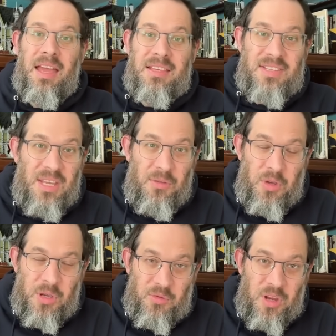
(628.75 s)
See if
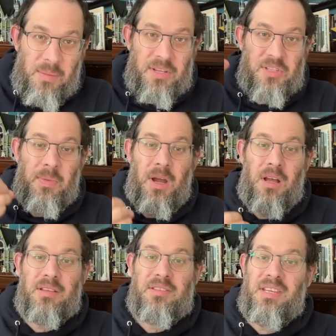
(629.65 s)
you can frame it as a
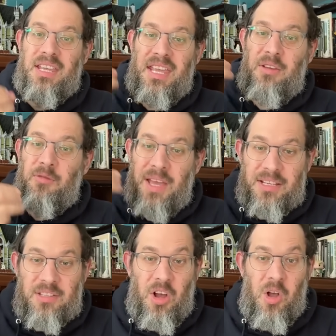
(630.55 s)
policy. If
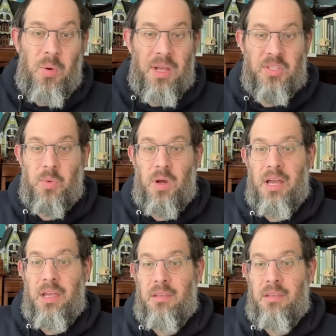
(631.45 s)
X, always Y.